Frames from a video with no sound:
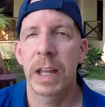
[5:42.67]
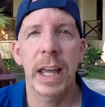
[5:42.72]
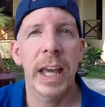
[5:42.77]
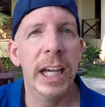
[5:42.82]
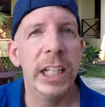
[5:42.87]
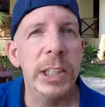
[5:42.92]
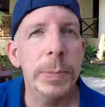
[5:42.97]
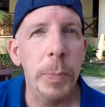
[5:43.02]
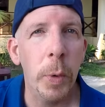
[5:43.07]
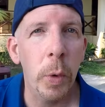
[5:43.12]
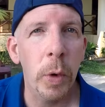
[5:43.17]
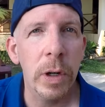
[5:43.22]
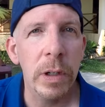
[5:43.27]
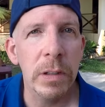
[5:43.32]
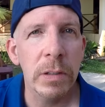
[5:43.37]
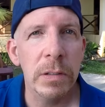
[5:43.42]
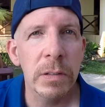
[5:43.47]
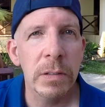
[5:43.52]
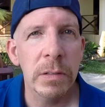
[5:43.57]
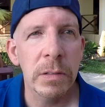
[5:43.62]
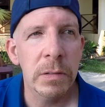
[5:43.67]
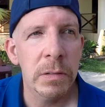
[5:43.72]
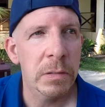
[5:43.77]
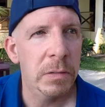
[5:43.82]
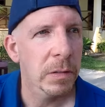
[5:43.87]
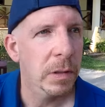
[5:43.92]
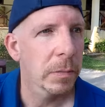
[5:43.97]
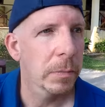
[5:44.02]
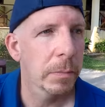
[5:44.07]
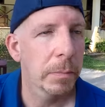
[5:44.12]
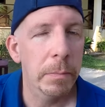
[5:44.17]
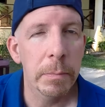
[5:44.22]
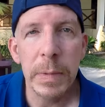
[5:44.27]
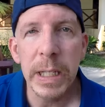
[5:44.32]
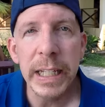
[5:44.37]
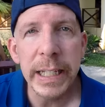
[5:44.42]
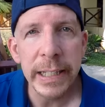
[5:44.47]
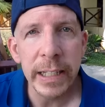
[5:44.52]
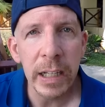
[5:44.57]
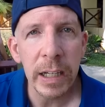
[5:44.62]
Export,
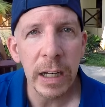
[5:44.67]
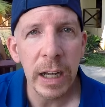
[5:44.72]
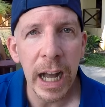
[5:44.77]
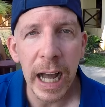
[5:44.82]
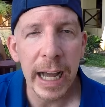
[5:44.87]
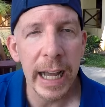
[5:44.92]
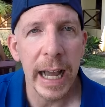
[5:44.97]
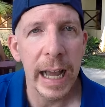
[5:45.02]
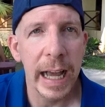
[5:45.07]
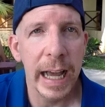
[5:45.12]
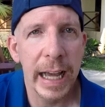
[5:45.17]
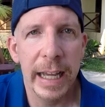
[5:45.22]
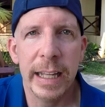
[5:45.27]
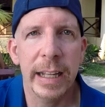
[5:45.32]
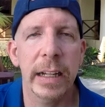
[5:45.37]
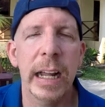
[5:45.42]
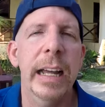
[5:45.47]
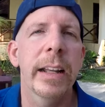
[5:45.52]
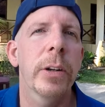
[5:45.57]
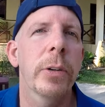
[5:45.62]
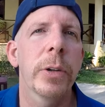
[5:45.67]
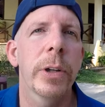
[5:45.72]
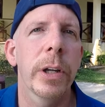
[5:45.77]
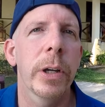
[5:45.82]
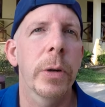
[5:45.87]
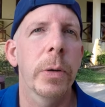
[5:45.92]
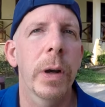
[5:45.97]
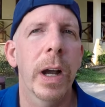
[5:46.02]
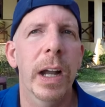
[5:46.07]
media, I don't know.